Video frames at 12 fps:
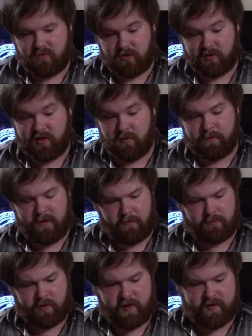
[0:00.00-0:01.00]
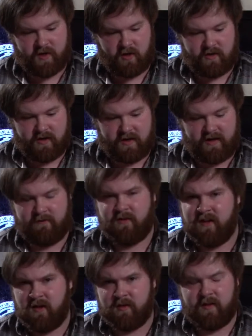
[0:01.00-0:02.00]
They're still built pretty solid, like
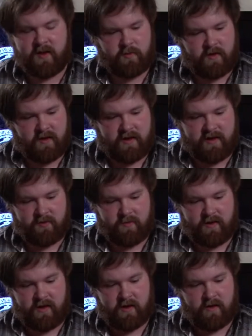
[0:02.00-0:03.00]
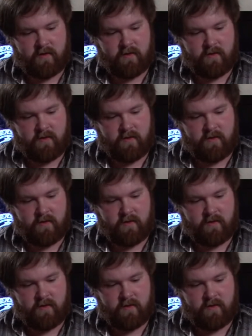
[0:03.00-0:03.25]
everything else in the X-Wing line has been.